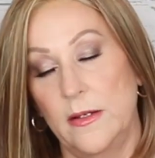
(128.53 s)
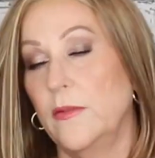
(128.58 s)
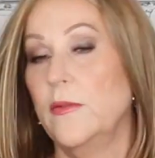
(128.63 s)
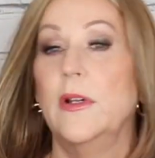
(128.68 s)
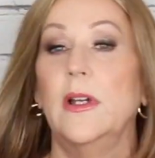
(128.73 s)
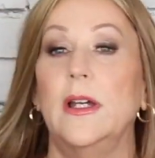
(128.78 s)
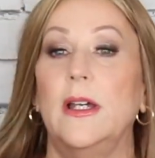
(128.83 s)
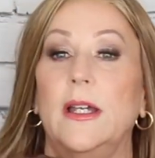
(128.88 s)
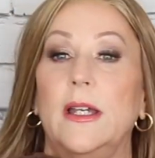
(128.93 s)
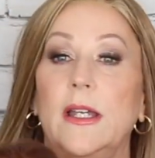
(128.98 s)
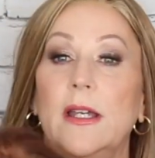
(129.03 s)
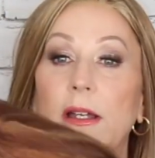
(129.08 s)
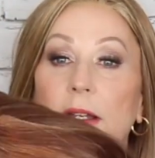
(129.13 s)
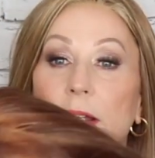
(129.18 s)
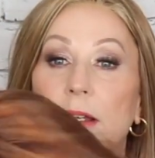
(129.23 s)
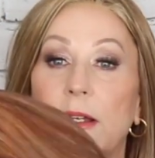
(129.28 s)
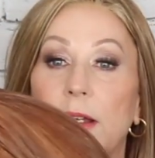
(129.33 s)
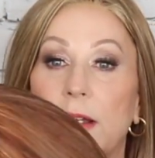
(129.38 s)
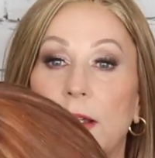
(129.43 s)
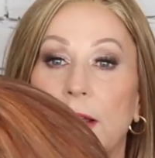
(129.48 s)
Okay.
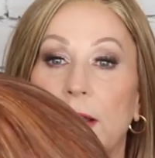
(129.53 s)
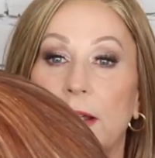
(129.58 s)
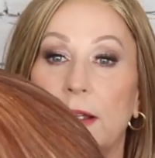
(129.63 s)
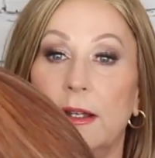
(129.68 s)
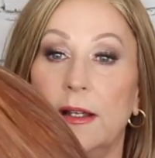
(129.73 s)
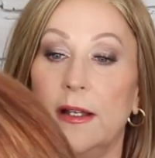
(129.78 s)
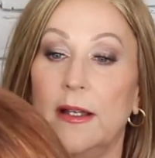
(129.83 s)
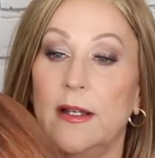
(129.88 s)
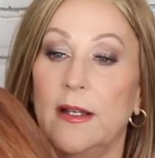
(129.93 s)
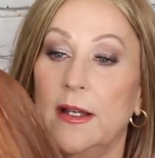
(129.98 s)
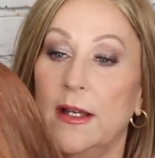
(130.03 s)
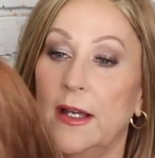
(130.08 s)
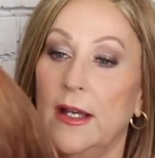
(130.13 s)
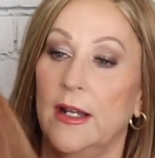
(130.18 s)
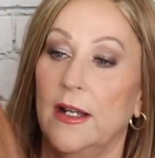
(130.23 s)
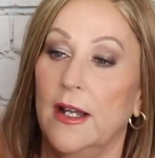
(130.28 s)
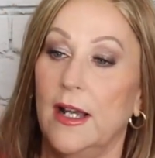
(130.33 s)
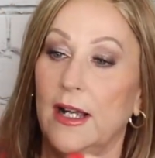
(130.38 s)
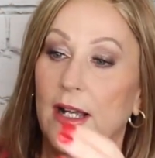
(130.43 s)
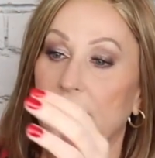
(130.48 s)

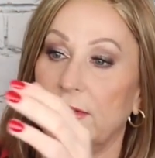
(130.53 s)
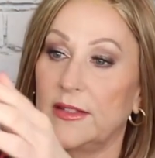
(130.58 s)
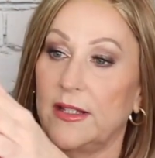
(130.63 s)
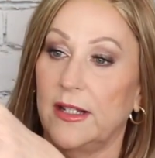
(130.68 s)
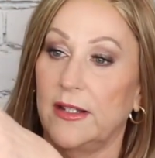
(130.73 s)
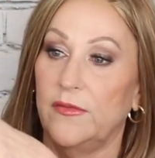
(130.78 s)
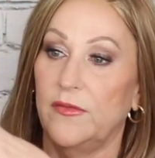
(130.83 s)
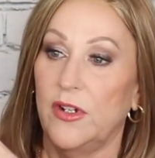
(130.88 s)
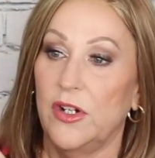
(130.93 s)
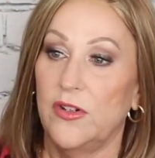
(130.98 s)
Like I said,